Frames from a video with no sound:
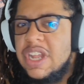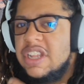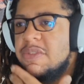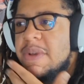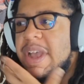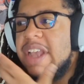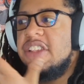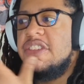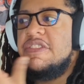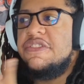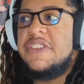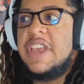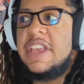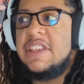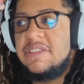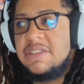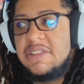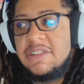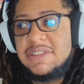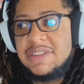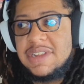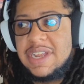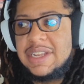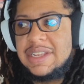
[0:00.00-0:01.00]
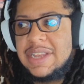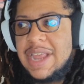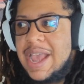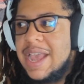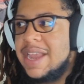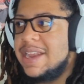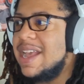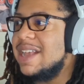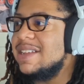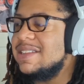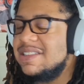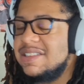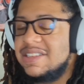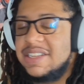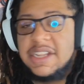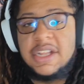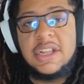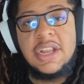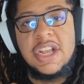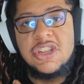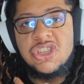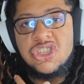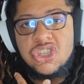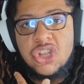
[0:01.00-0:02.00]
That's why his face looks like that, and that
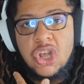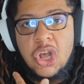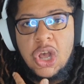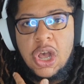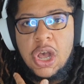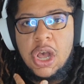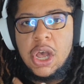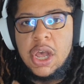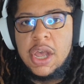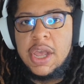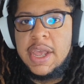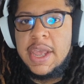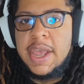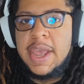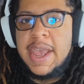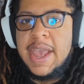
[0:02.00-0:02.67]
still I saw,